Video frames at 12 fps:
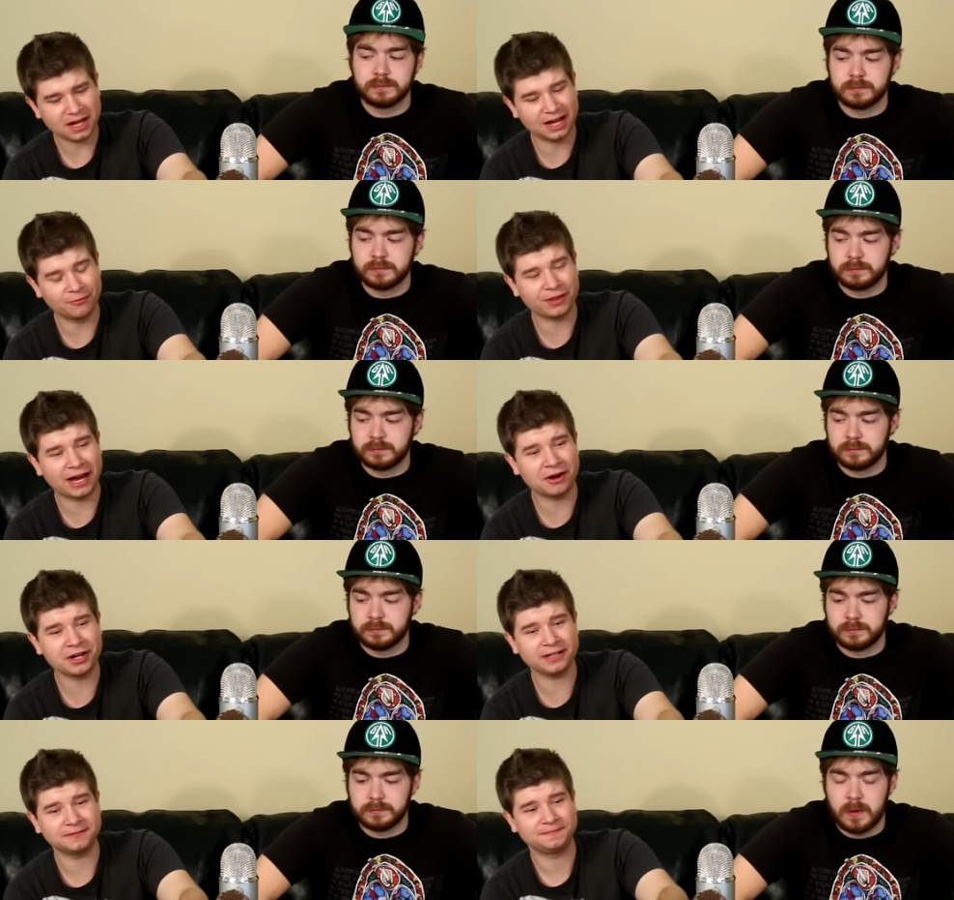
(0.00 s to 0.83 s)
Speaker 1: And
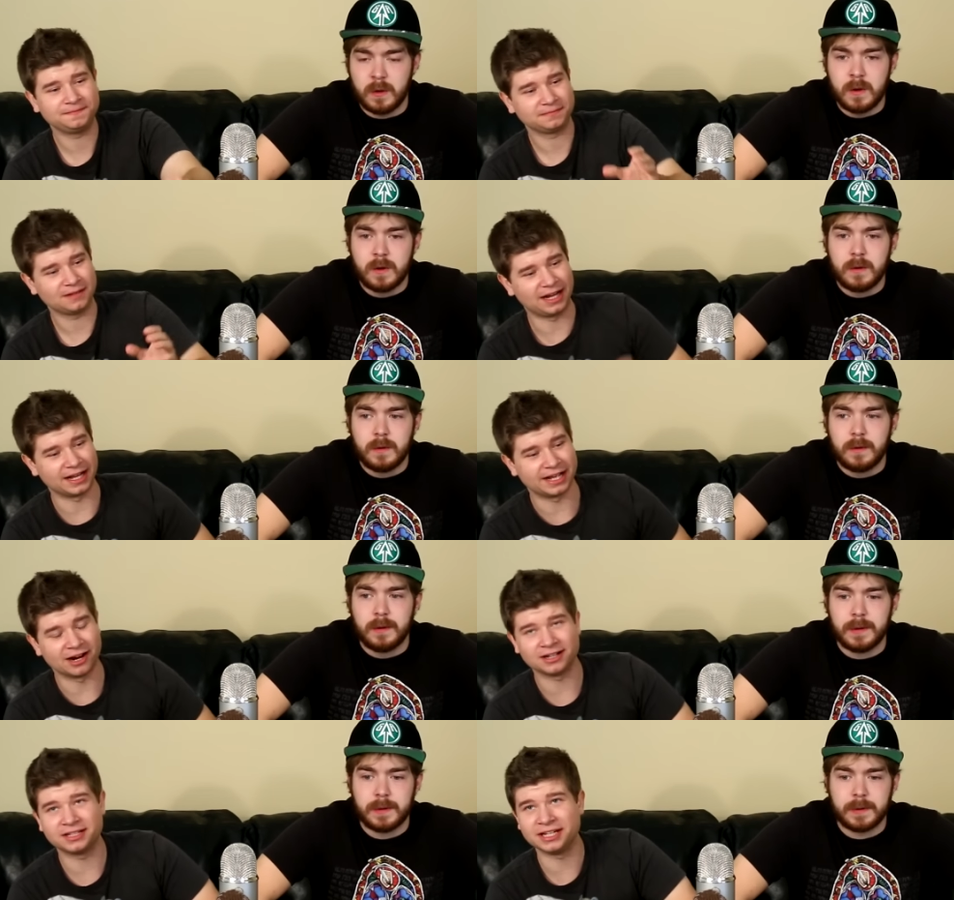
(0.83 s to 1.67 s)
without it, I
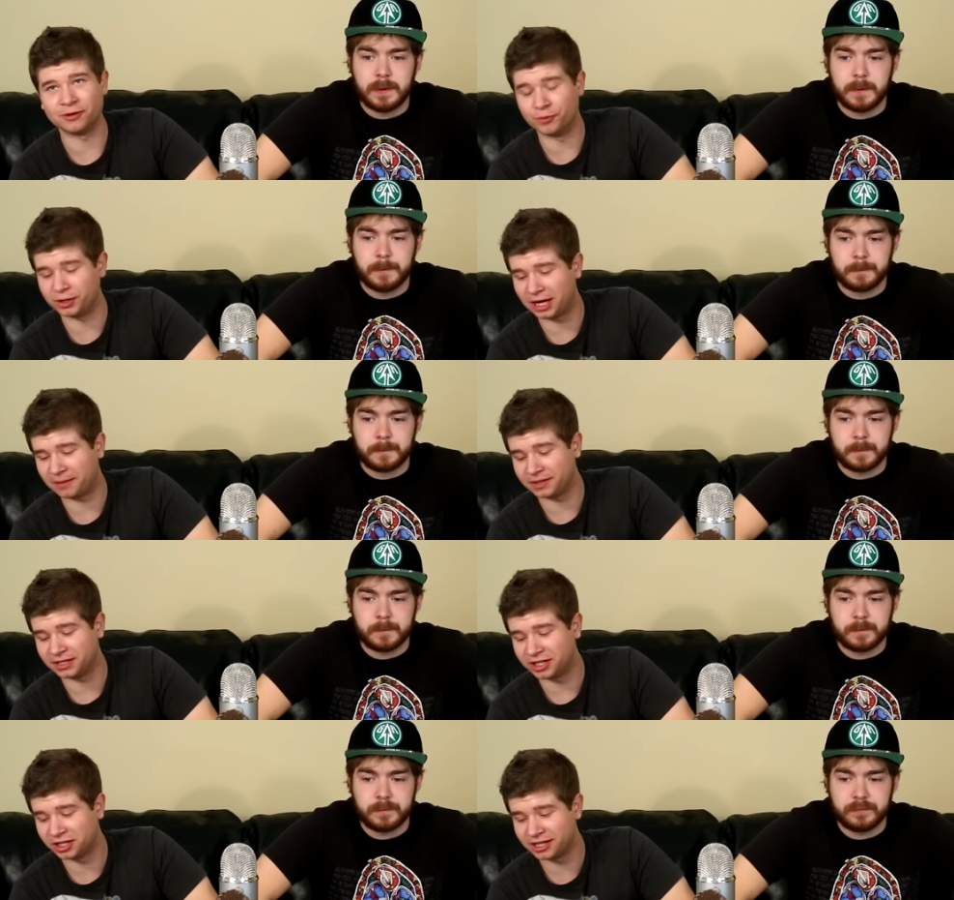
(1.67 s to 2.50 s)
guarantee it would not
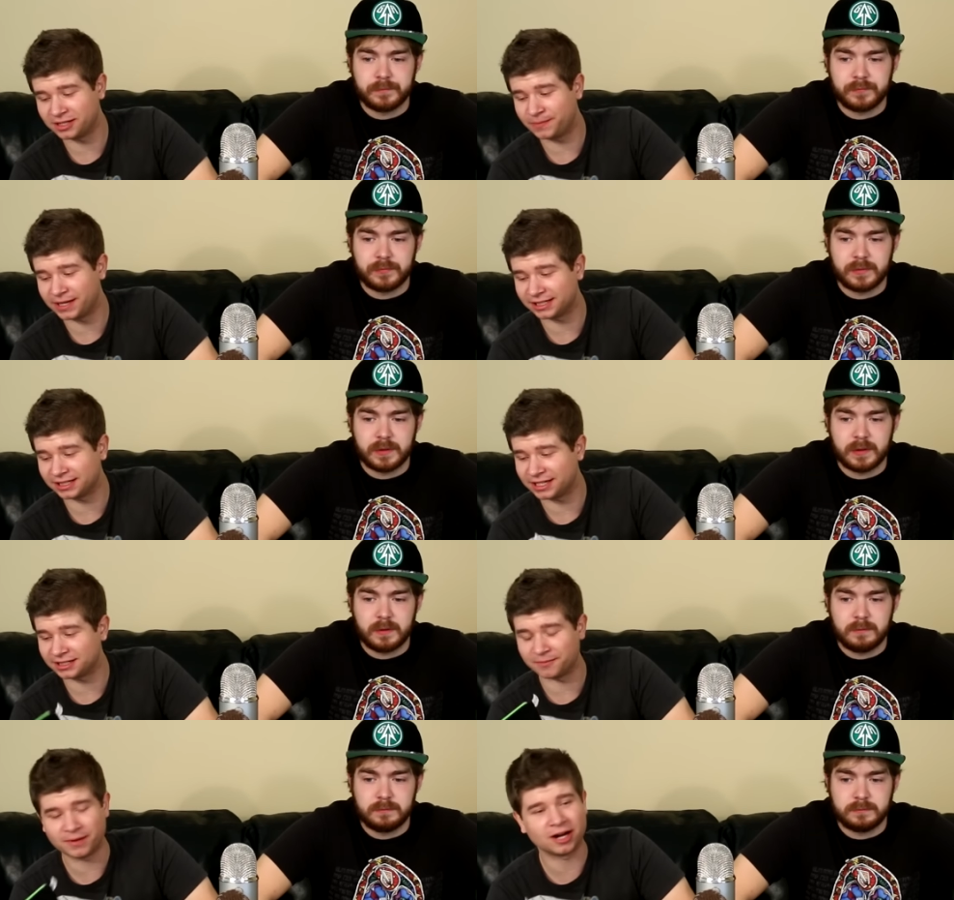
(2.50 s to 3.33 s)
be nearly as big as it
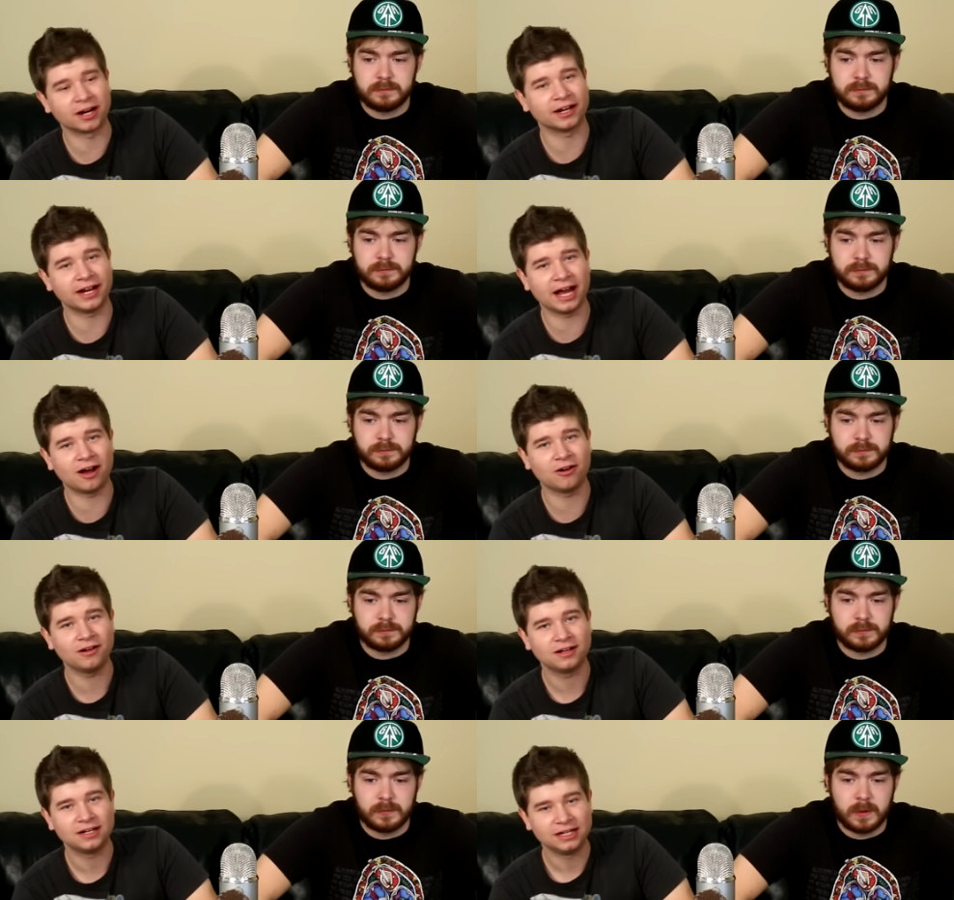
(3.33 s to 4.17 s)
is in America
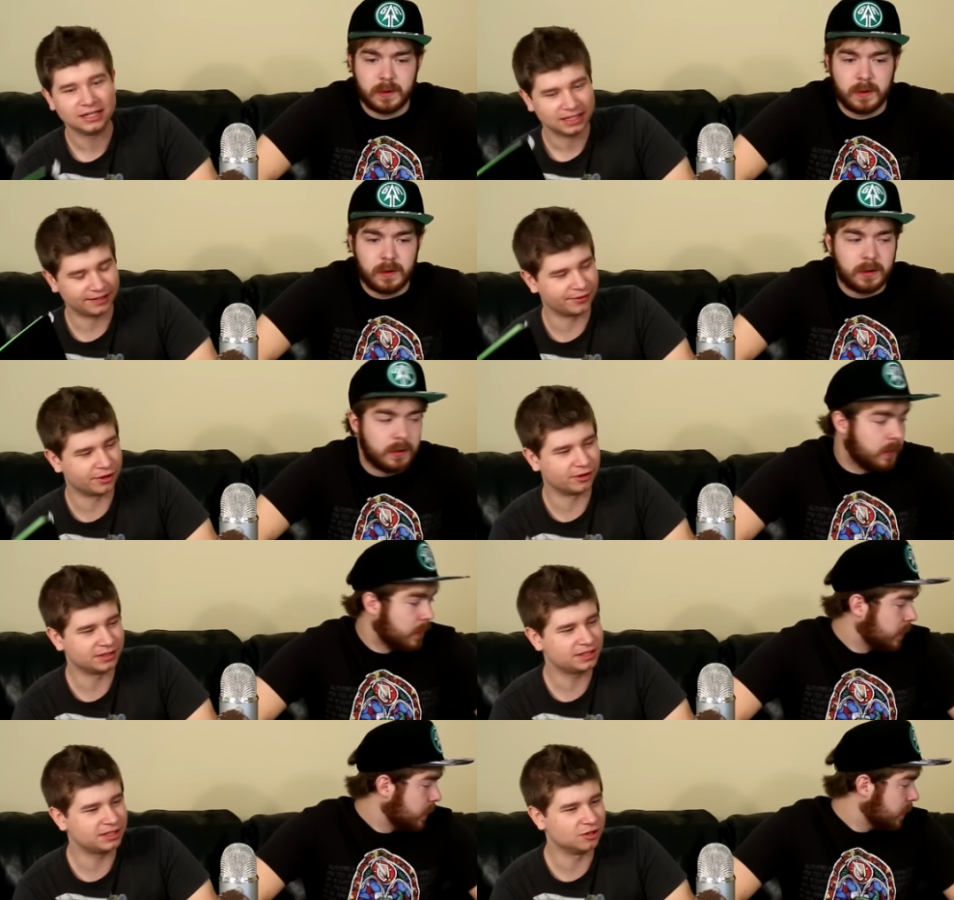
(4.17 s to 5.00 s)
now, even though
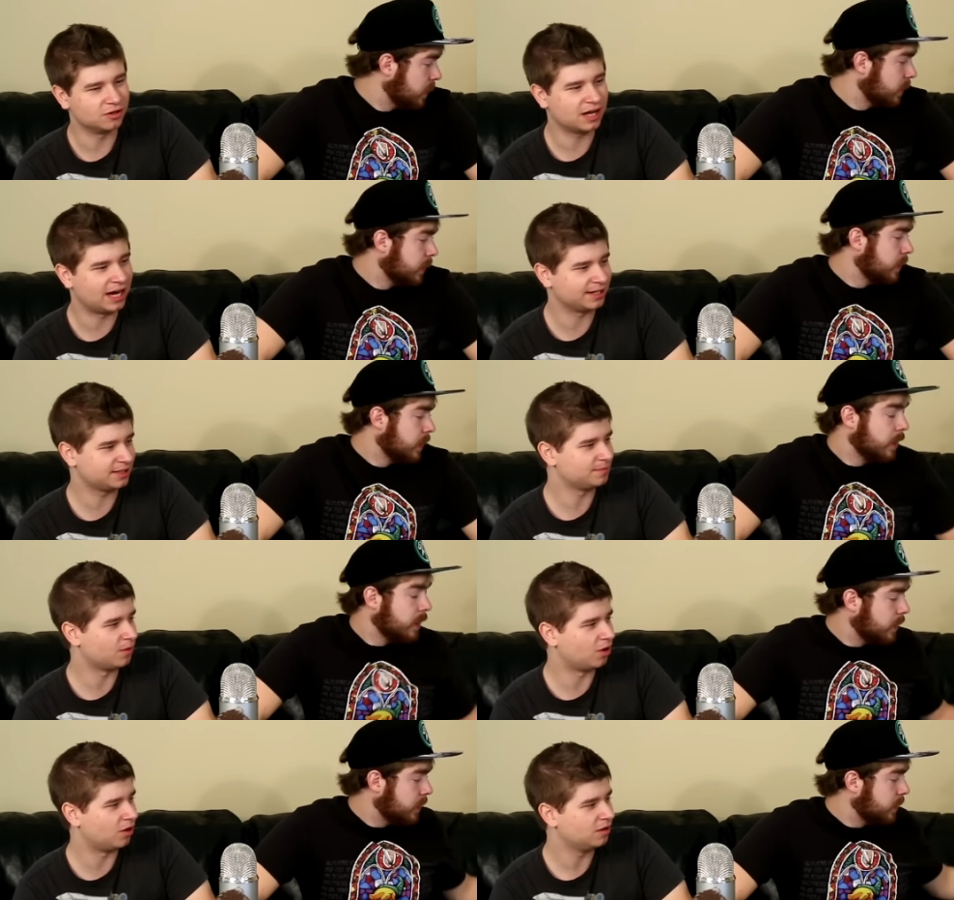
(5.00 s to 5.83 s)
it's still kind of
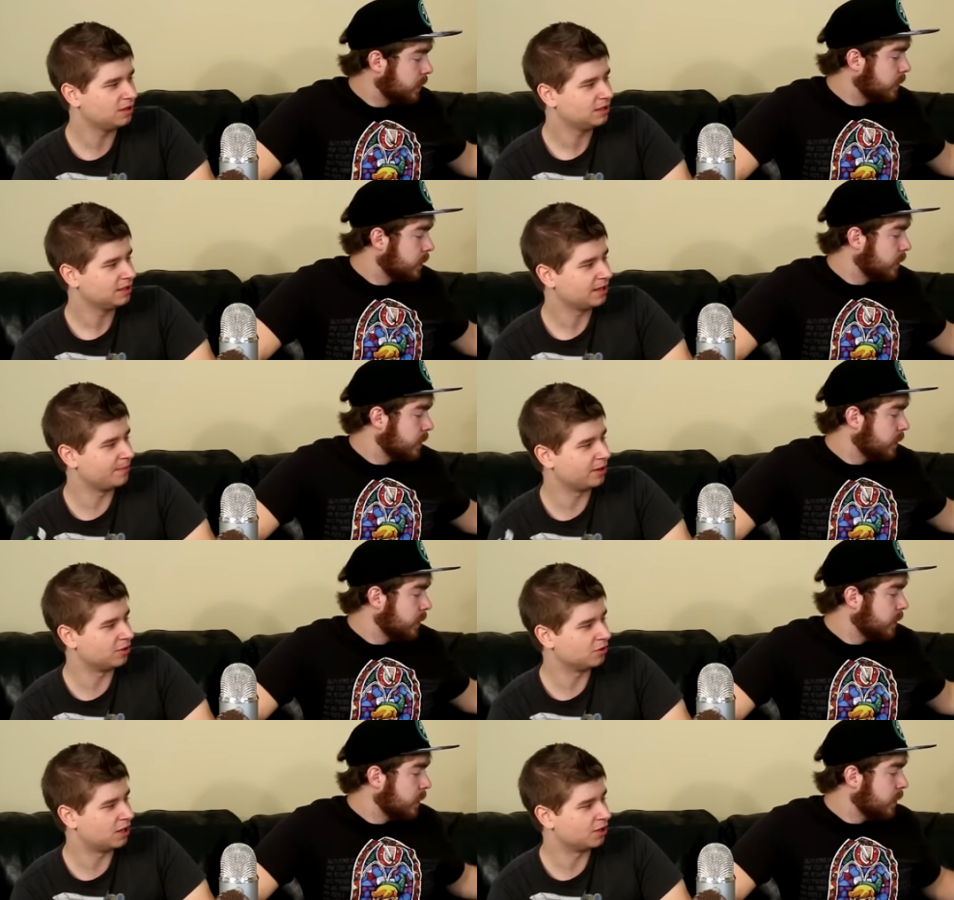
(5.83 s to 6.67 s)
small
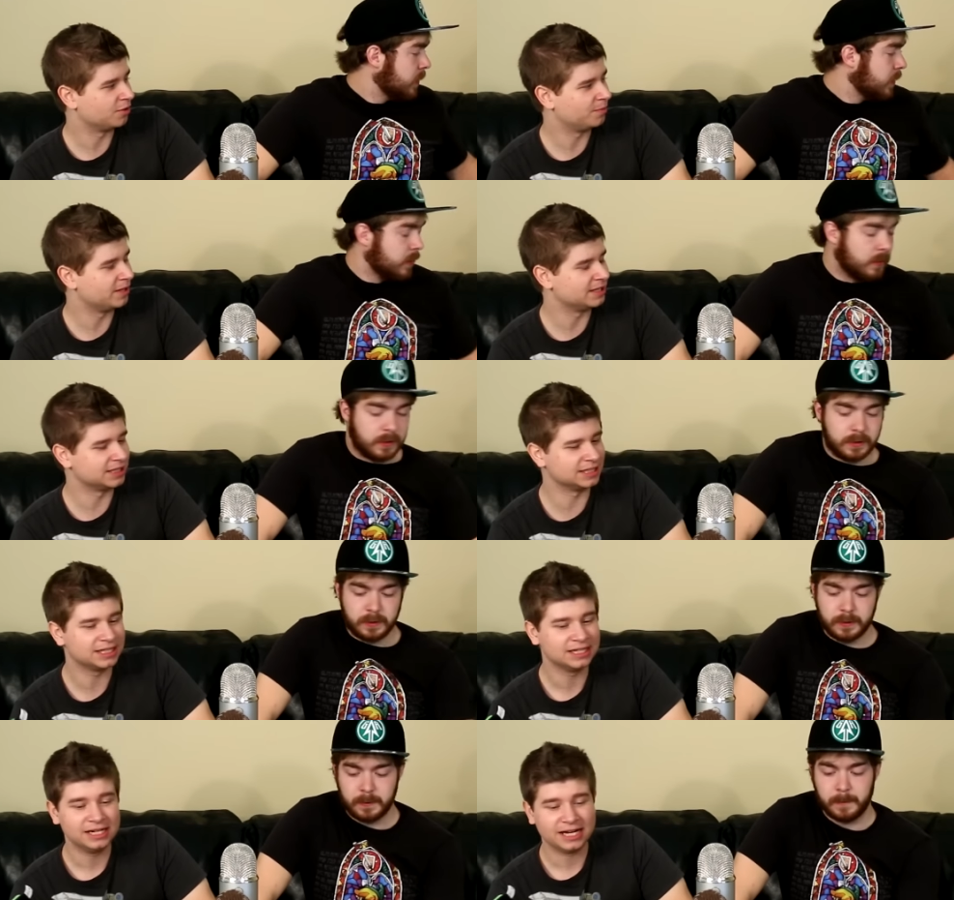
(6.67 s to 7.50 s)
compared to a lot of other places.